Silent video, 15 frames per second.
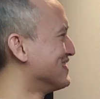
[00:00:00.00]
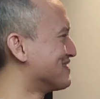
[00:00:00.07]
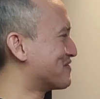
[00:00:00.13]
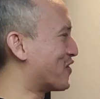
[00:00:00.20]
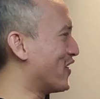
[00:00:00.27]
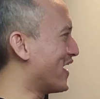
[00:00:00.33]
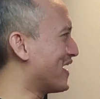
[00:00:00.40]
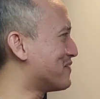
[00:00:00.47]

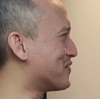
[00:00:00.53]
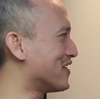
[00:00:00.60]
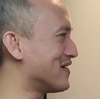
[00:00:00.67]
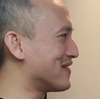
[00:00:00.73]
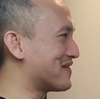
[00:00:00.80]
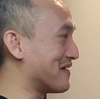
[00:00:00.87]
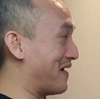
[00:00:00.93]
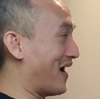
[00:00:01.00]
Go
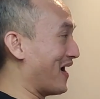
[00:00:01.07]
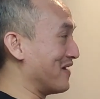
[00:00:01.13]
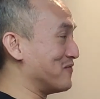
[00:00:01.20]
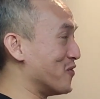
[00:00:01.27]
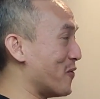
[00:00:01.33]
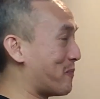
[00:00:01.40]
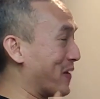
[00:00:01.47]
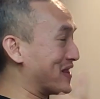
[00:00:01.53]
ahead. I
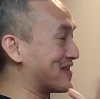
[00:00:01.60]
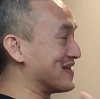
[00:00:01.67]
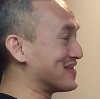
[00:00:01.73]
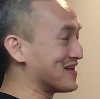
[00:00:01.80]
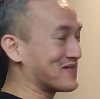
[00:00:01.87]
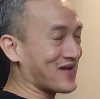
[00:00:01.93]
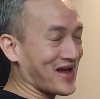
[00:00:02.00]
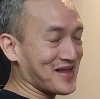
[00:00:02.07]
no
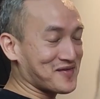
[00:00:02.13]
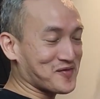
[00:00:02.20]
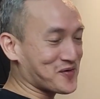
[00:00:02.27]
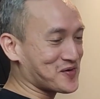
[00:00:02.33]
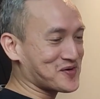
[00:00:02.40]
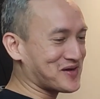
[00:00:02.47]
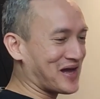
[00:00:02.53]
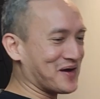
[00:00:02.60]
patented right,
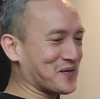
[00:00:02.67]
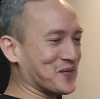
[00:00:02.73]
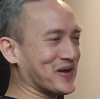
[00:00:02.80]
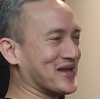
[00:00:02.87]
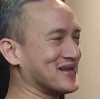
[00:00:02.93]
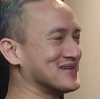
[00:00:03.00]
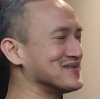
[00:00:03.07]
so yeah, go ahead.